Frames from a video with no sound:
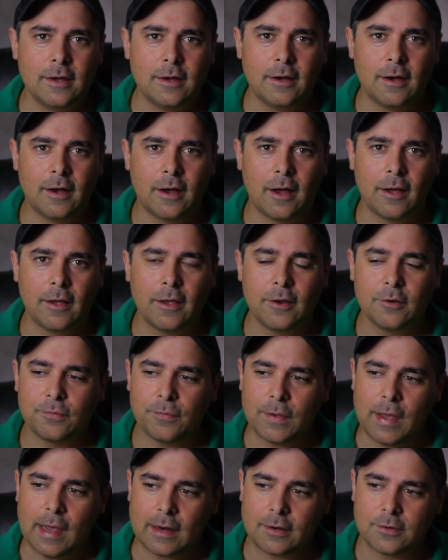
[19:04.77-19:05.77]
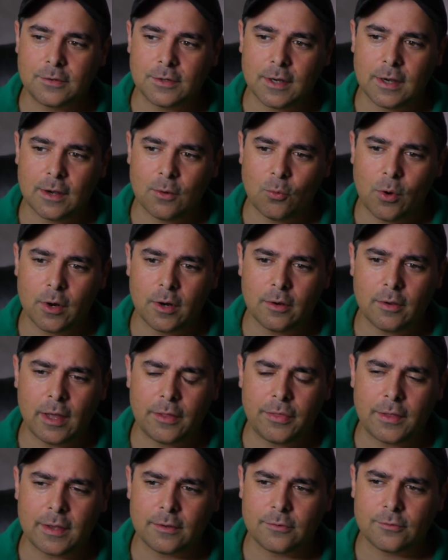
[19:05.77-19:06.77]
Uh, in fact, uh, one I
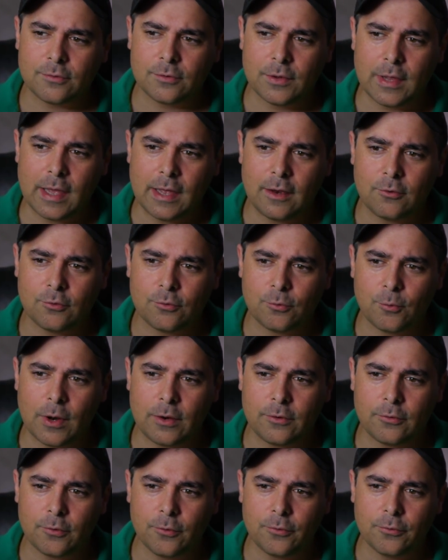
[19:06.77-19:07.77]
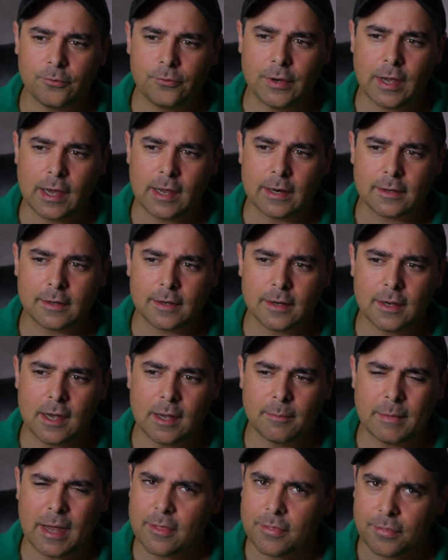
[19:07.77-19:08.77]
think it's
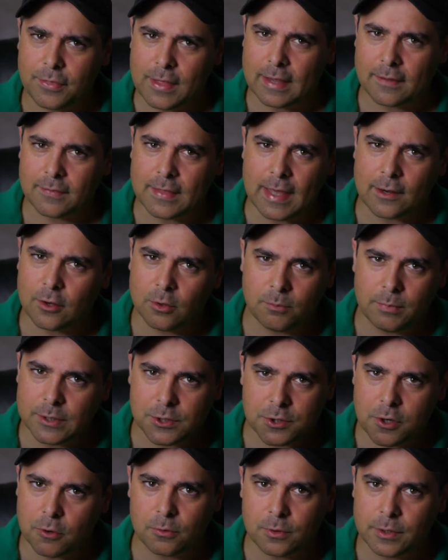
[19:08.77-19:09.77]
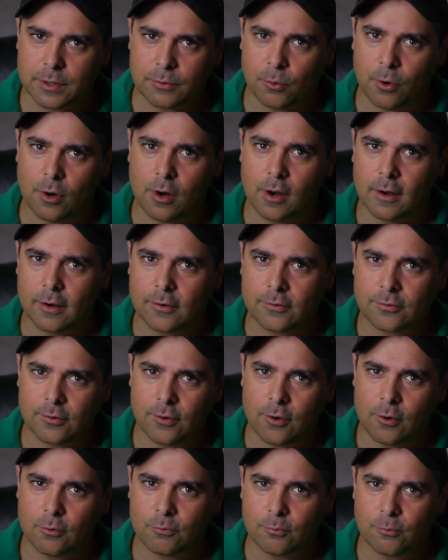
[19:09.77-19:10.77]
lensrentals.com. I think that could be totally wrong,
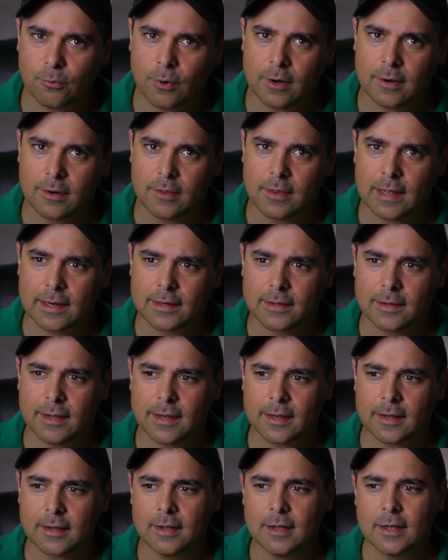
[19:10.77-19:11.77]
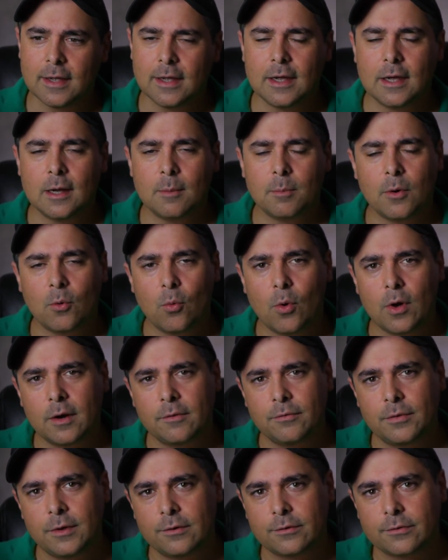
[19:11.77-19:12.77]
so don't run to that link. But one
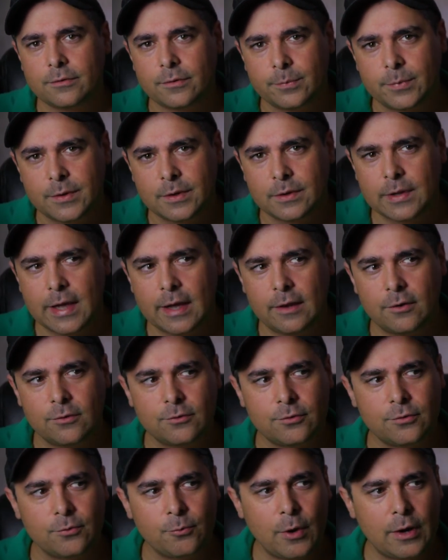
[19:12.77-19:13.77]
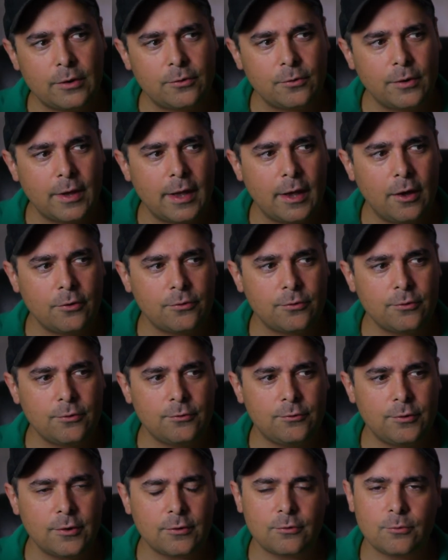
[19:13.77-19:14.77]
of these lens rental
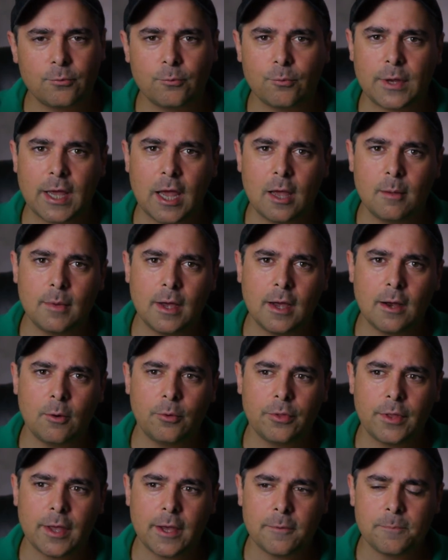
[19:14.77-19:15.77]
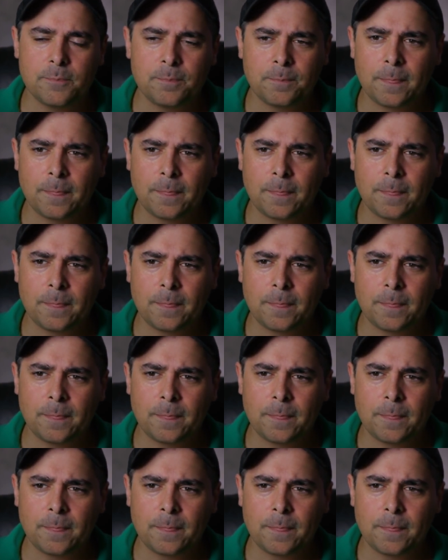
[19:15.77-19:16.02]
houses just came out with a.